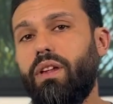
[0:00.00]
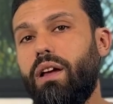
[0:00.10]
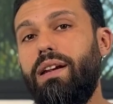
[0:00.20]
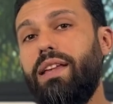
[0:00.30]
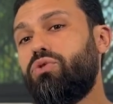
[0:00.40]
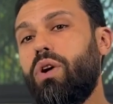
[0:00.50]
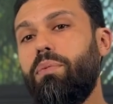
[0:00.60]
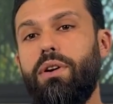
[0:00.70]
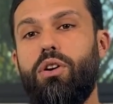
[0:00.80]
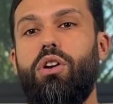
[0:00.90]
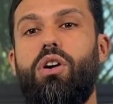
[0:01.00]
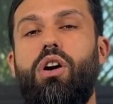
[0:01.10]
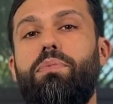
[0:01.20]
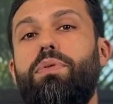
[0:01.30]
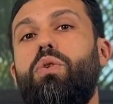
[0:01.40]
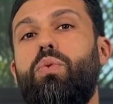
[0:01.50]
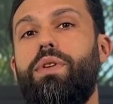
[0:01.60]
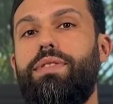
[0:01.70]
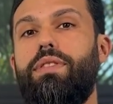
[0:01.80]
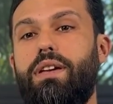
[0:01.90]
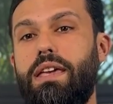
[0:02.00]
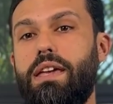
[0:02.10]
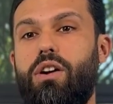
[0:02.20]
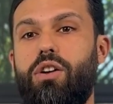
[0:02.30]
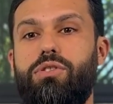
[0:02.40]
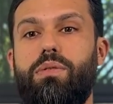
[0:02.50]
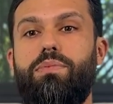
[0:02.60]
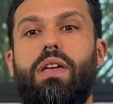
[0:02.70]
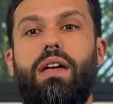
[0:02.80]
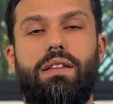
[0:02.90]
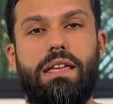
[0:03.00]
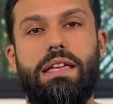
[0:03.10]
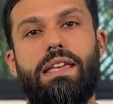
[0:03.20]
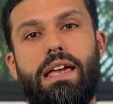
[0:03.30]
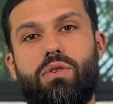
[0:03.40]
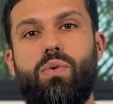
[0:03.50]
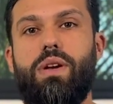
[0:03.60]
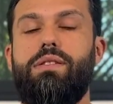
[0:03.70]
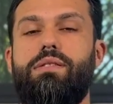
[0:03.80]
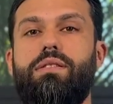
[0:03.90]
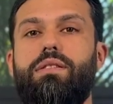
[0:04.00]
Let's wrap it all up with the key concept and key takeaways.